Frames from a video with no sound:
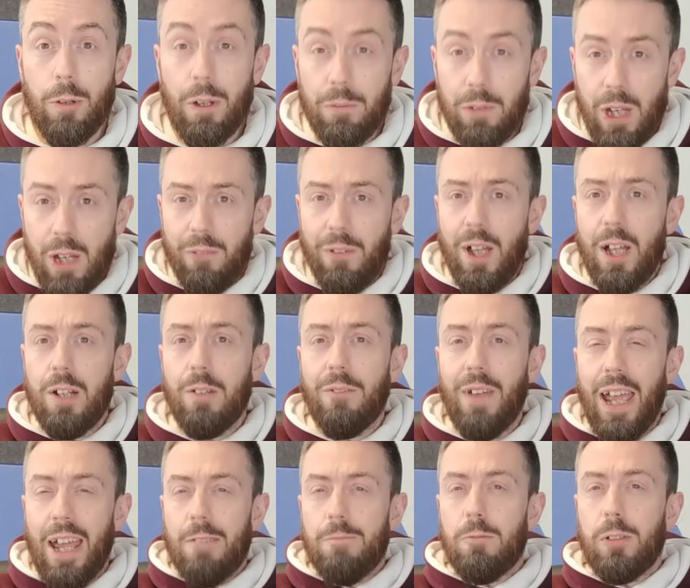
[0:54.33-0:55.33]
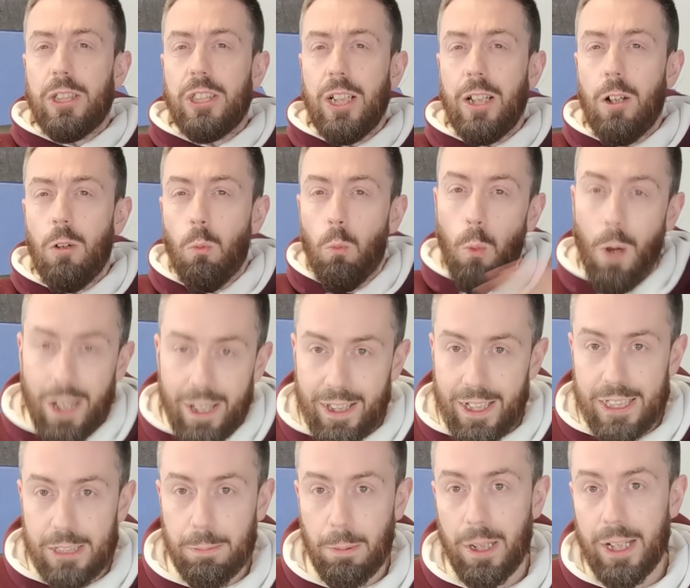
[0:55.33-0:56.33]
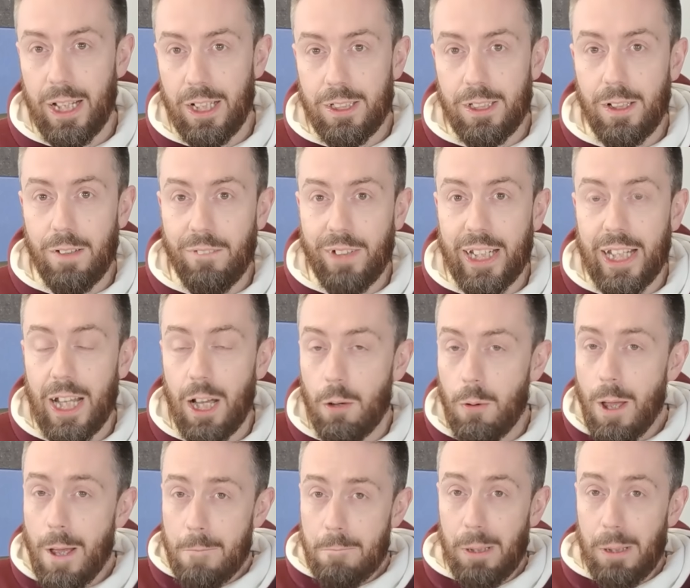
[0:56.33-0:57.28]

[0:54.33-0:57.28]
if you've heard of every single one of these by the end of the video,